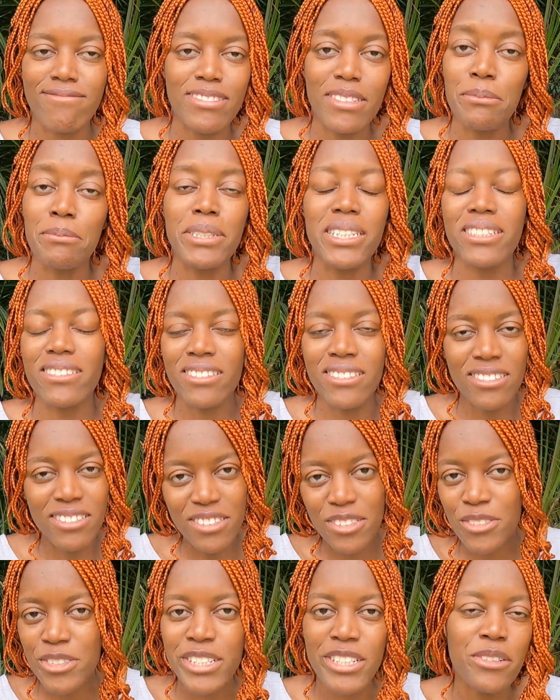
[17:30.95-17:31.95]
the meat
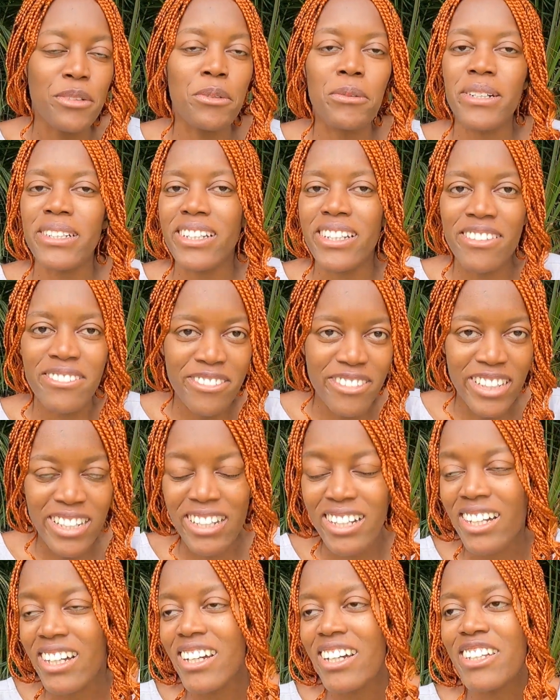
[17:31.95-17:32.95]
industry or
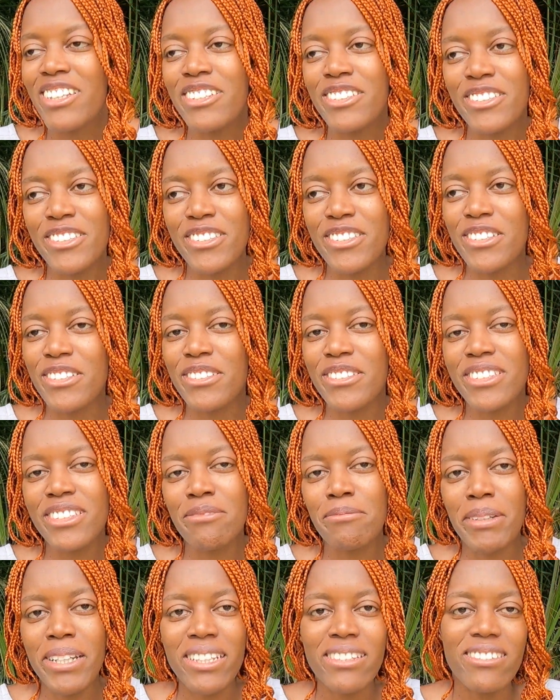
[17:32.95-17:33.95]
whatever, you know. So
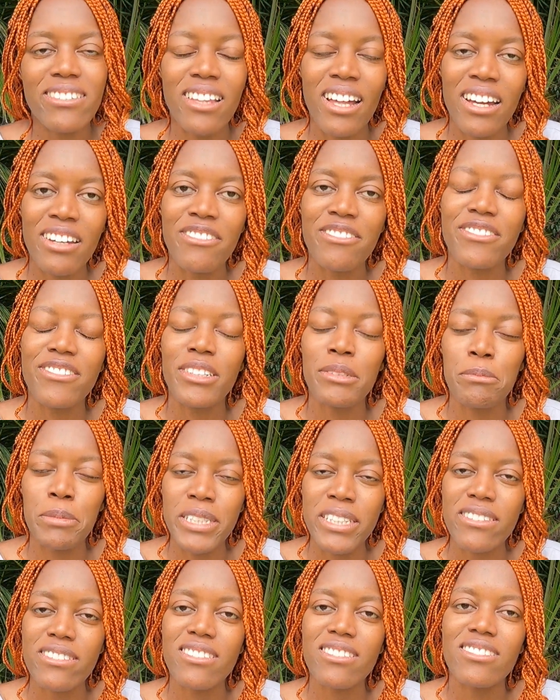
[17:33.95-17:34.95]
it makes life a
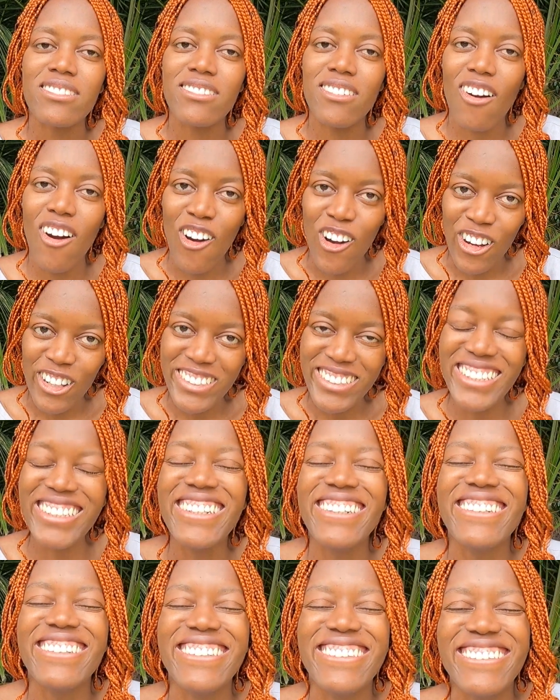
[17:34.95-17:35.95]
bit hard.
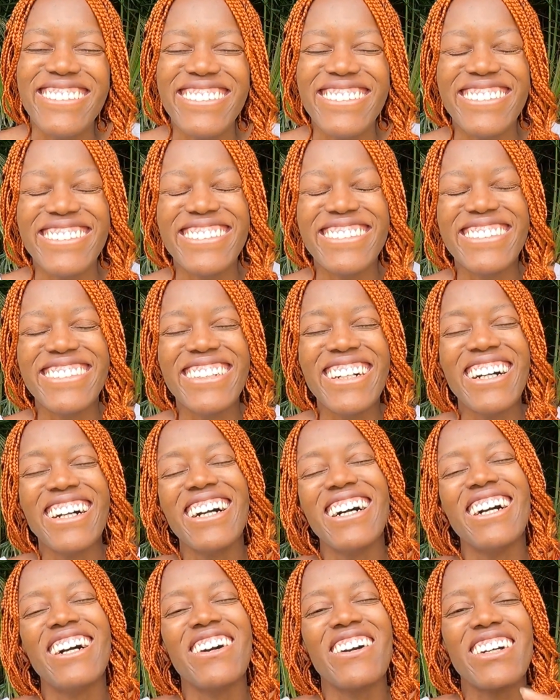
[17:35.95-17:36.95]

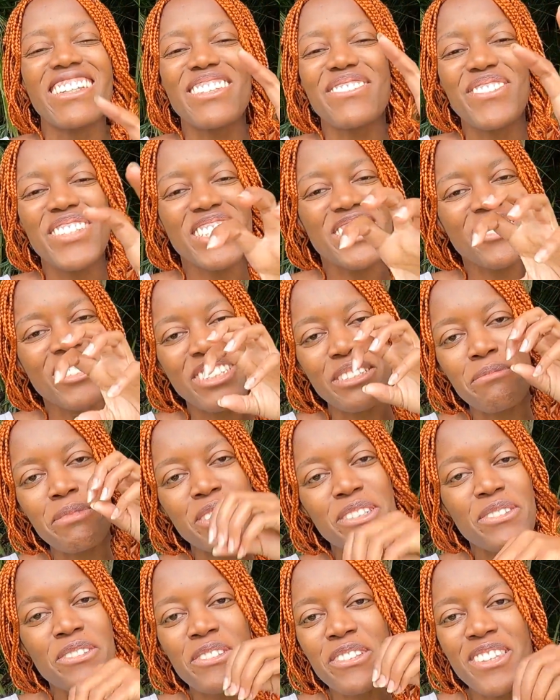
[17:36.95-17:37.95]
Especially when you
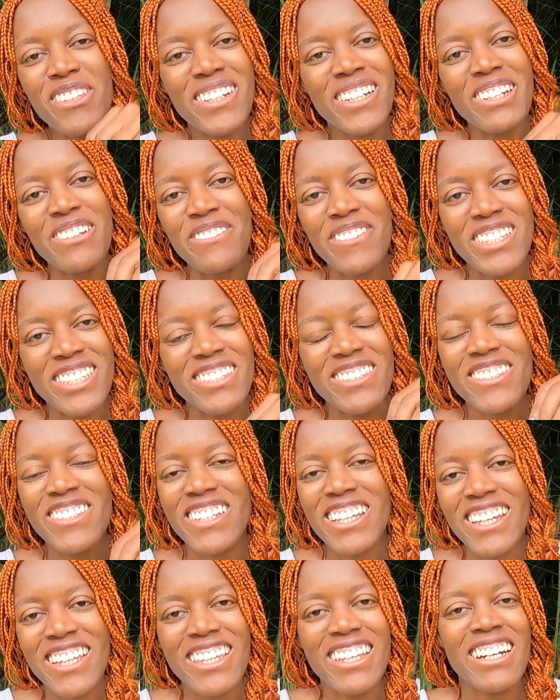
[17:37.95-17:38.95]
put all three of these
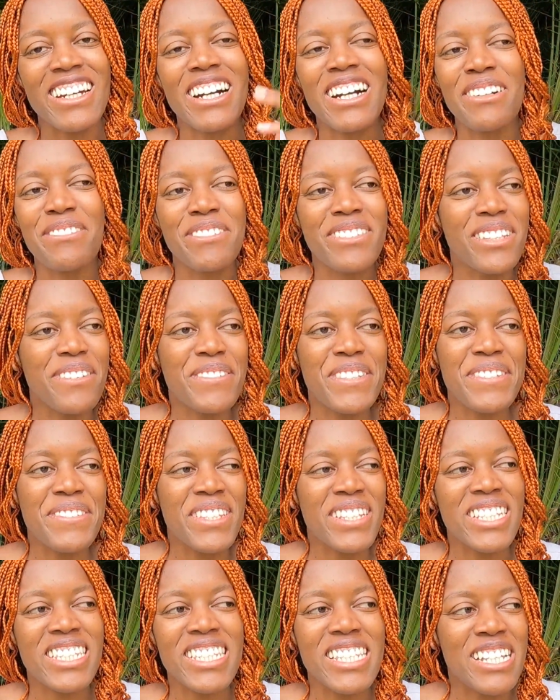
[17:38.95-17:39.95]
together.
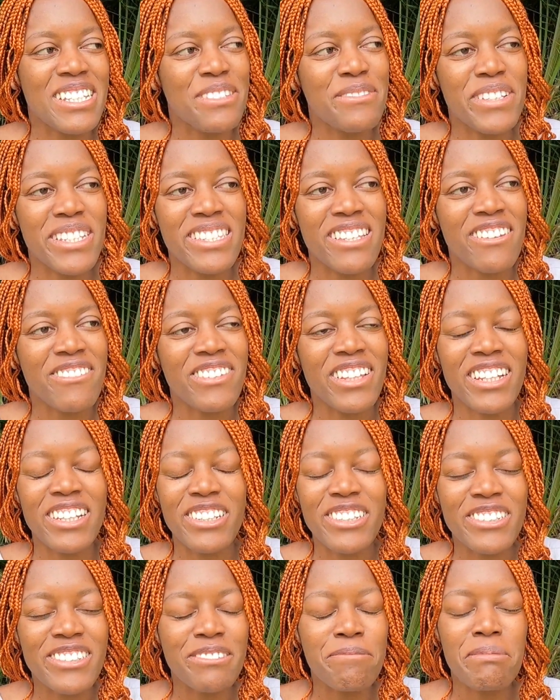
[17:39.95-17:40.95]
Sometimes I just say to myself,
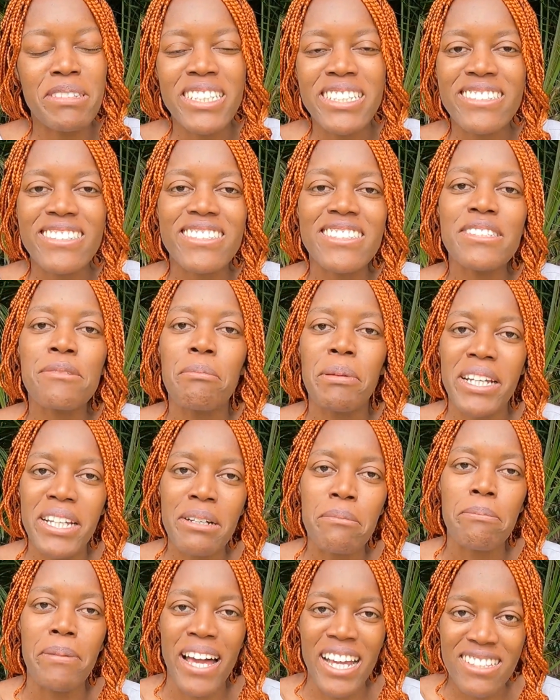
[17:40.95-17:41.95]
like, girl, please just pick
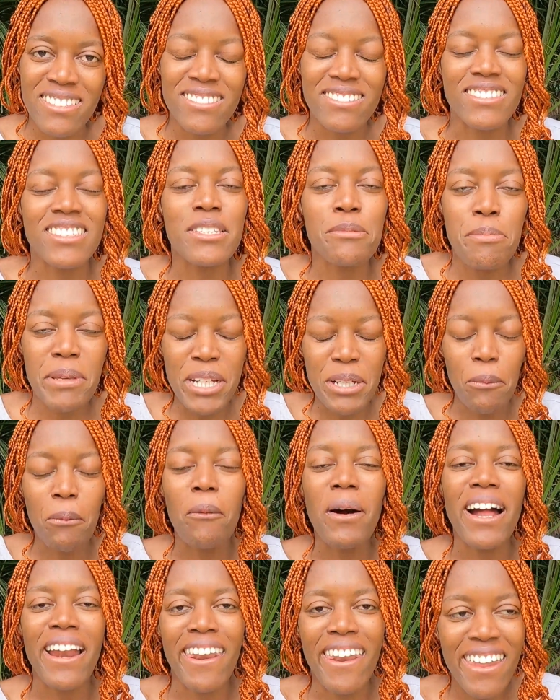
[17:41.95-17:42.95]
a battle, just pick
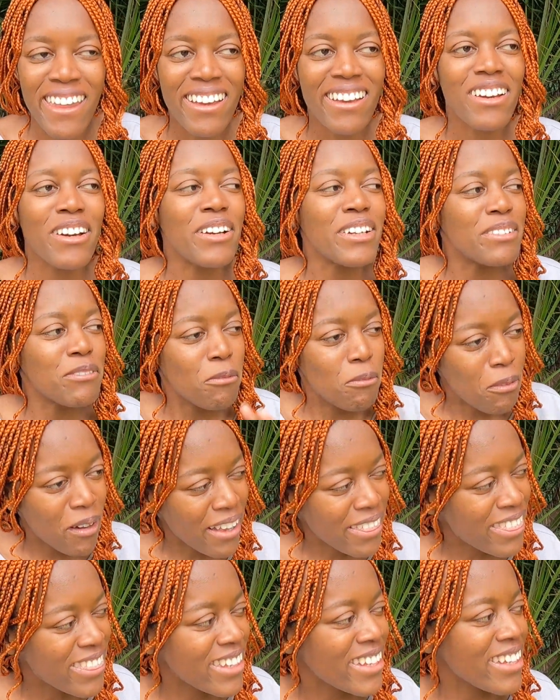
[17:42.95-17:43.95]
one
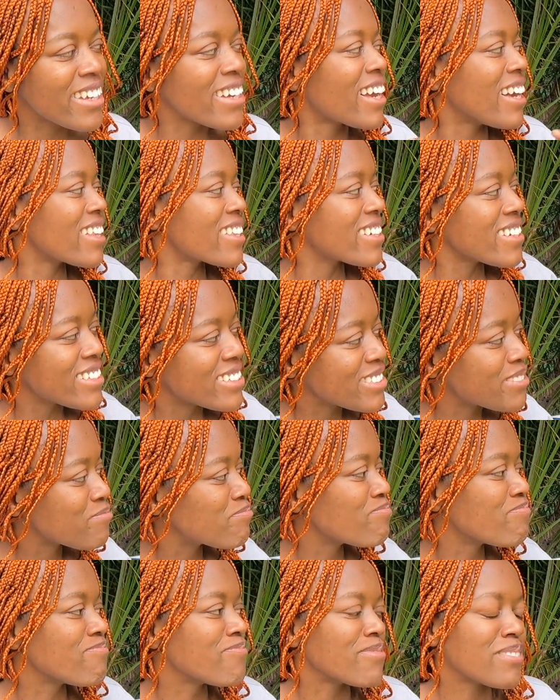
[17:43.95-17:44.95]
thing. And then
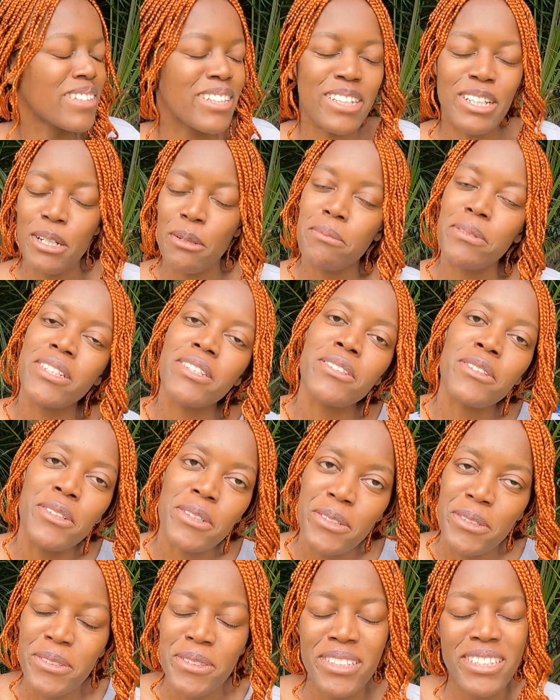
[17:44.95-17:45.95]
yeah, but
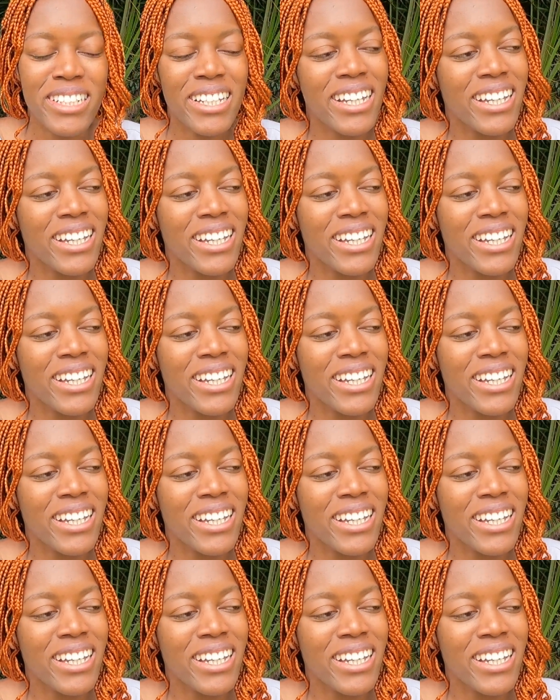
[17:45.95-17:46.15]
no,